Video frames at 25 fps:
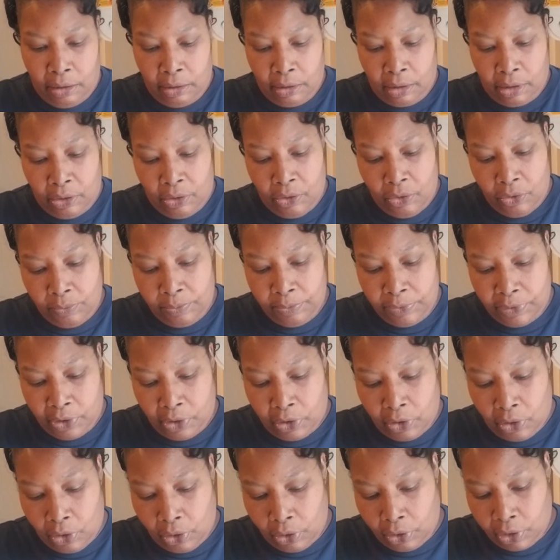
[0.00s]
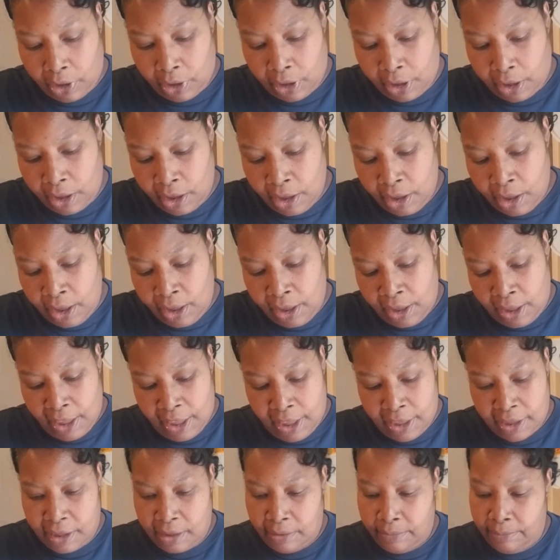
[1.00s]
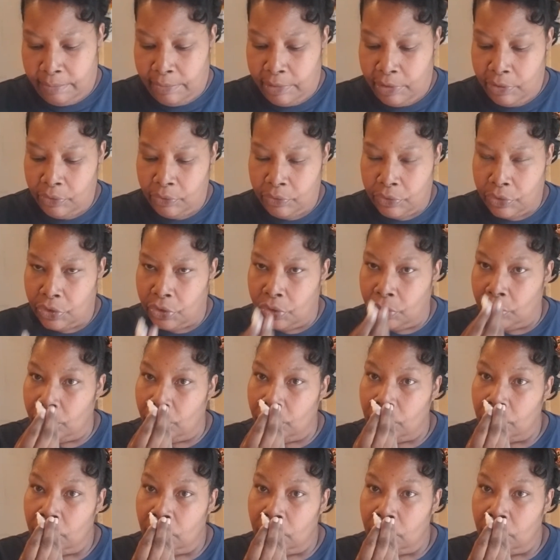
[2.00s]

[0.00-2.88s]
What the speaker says: I hope the garlic hasn't mildewed.